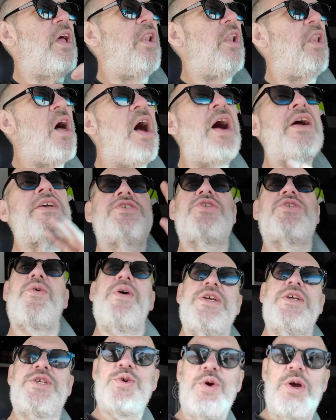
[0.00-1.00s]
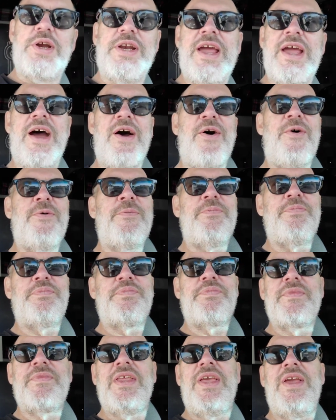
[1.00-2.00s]
long story short now,
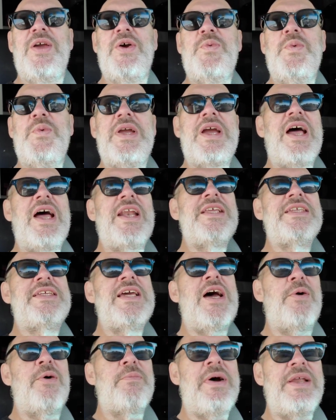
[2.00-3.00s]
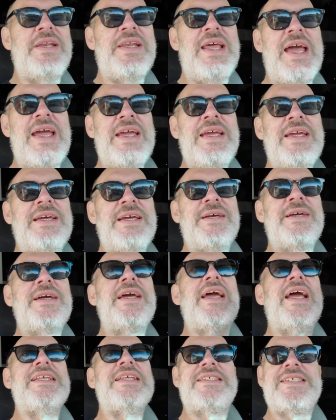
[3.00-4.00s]
we got in town Monday.
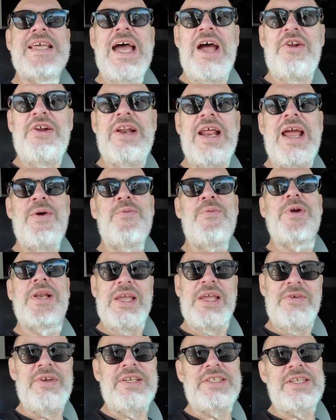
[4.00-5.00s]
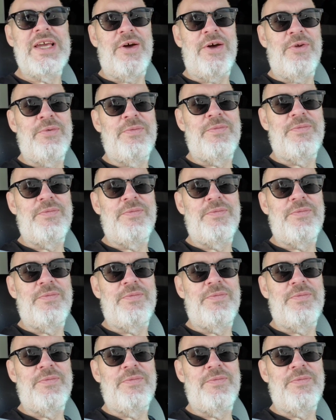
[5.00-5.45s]
It's Saturday. We're leaving town.